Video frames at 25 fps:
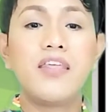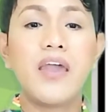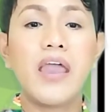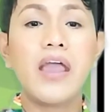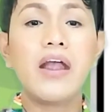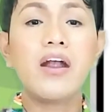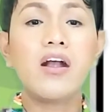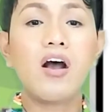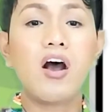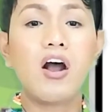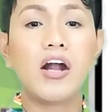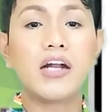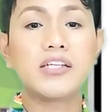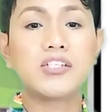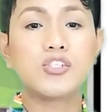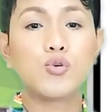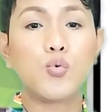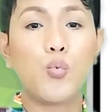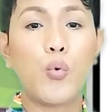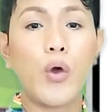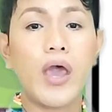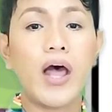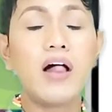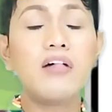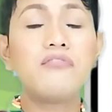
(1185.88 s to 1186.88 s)
There are
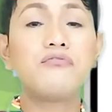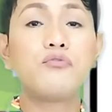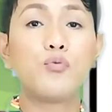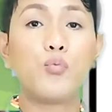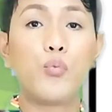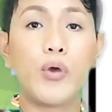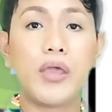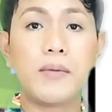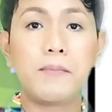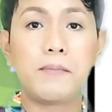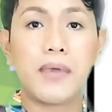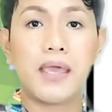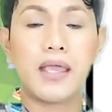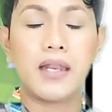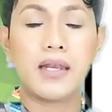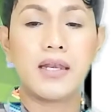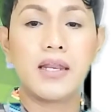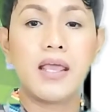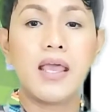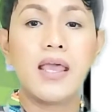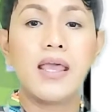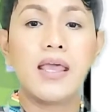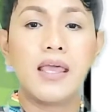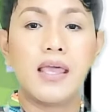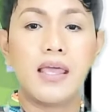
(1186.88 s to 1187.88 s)
12
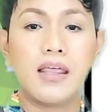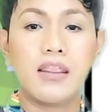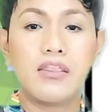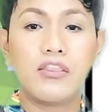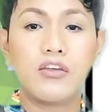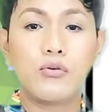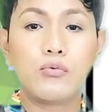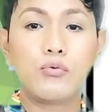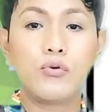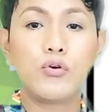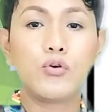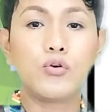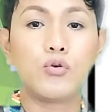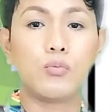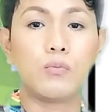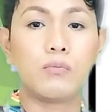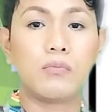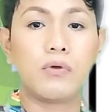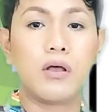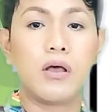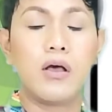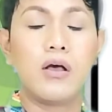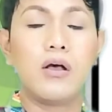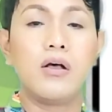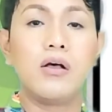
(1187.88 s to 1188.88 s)
women in the
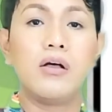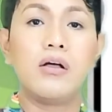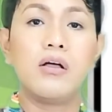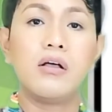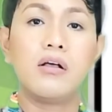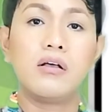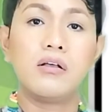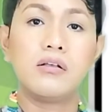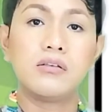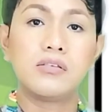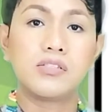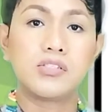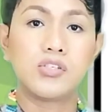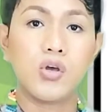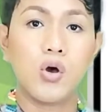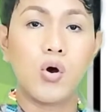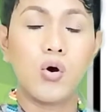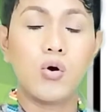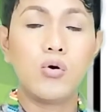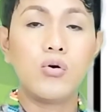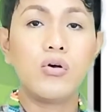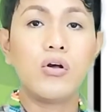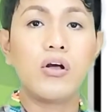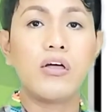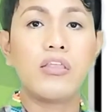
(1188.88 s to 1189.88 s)
room.
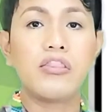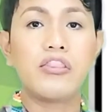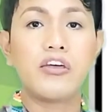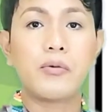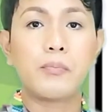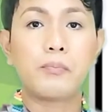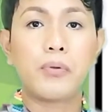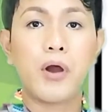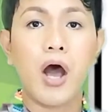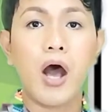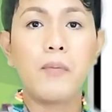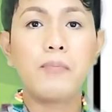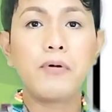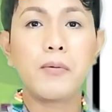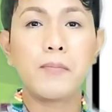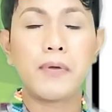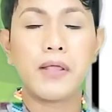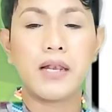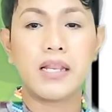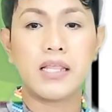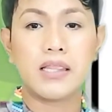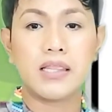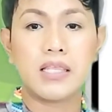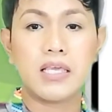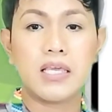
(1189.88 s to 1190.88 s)
So the
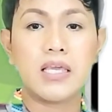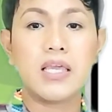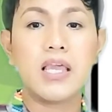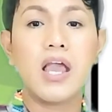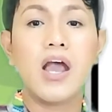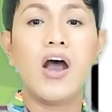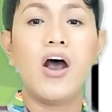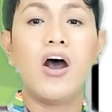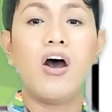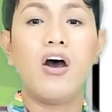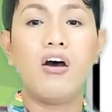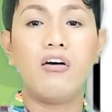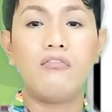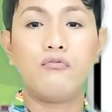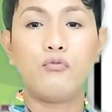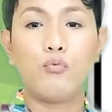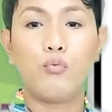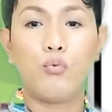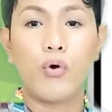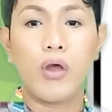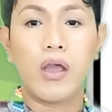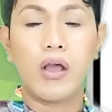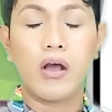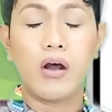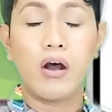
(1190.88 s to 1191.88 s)
probability
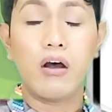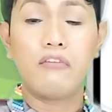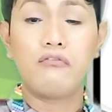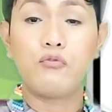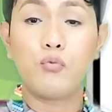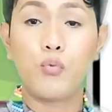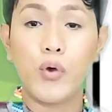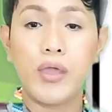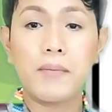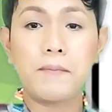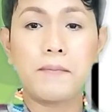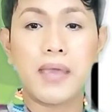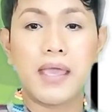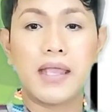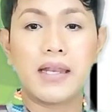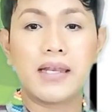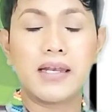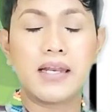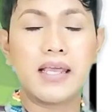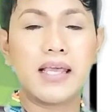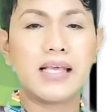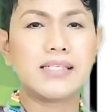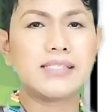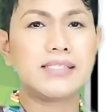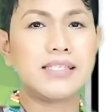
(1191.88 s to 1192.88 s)
of
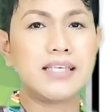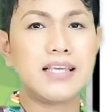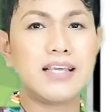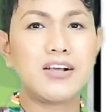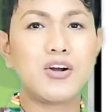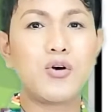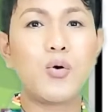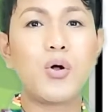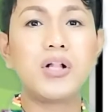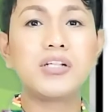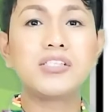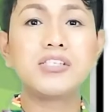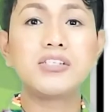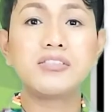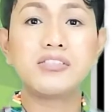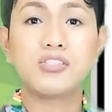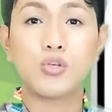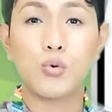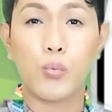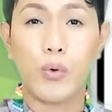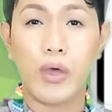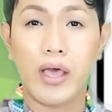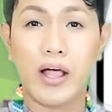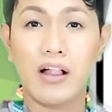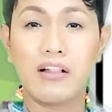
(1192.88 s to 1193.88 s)
women is equal to
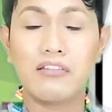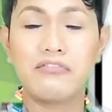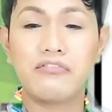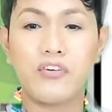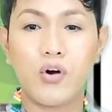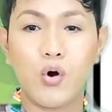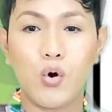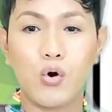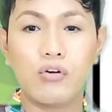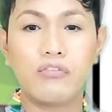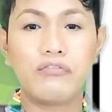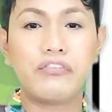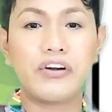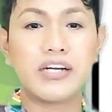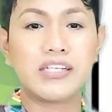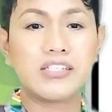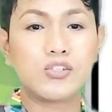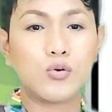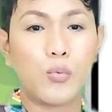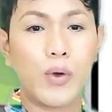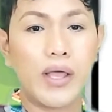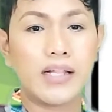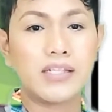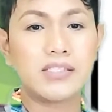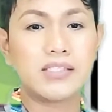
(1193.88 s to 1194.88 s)

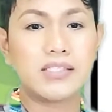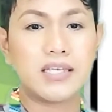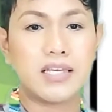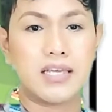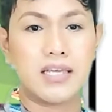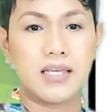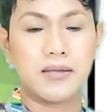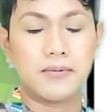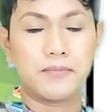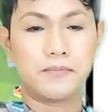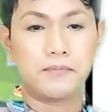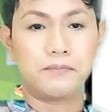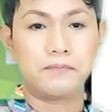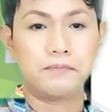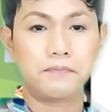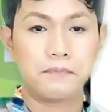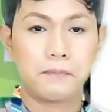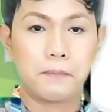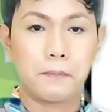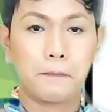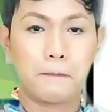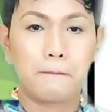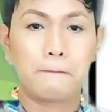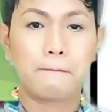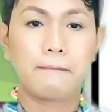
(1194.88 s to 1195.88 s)
12/20.
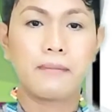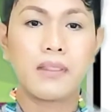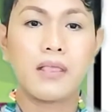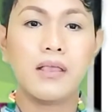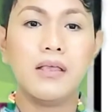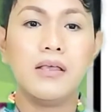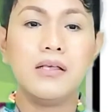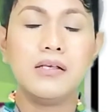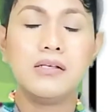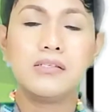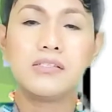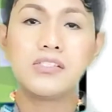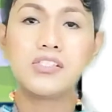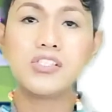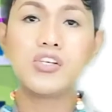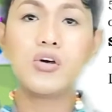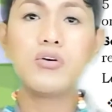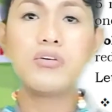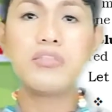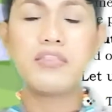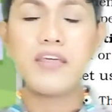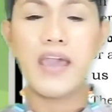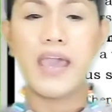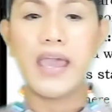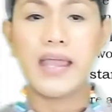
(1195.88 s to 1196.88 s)

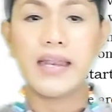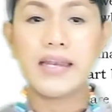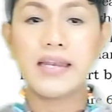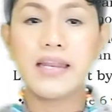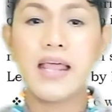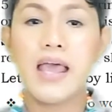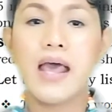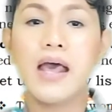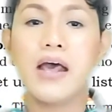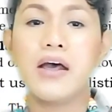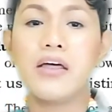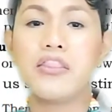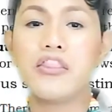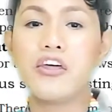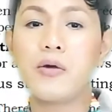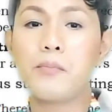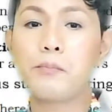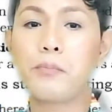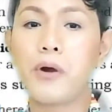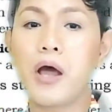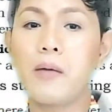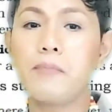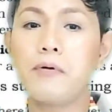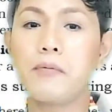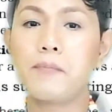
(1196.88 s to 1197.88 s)
So then
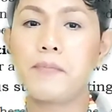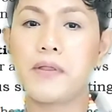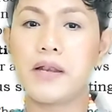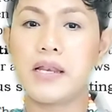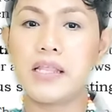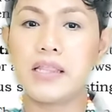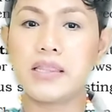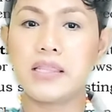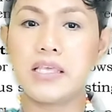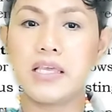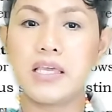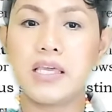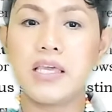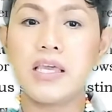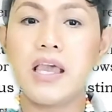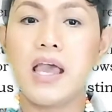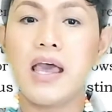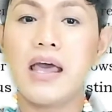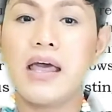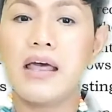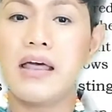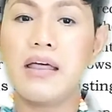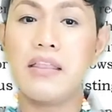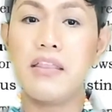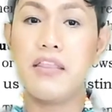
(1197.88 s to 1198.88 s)
the
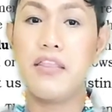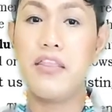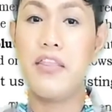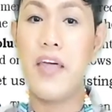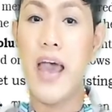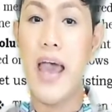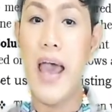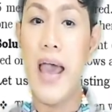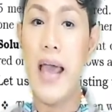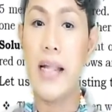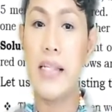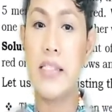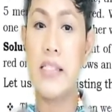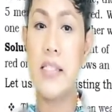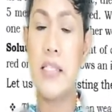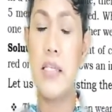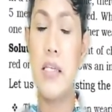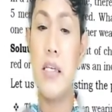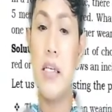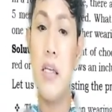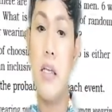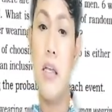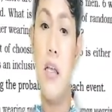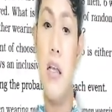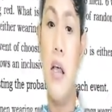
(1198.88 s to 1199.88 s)
probability
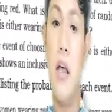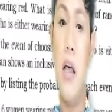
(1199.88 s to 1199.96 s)
that the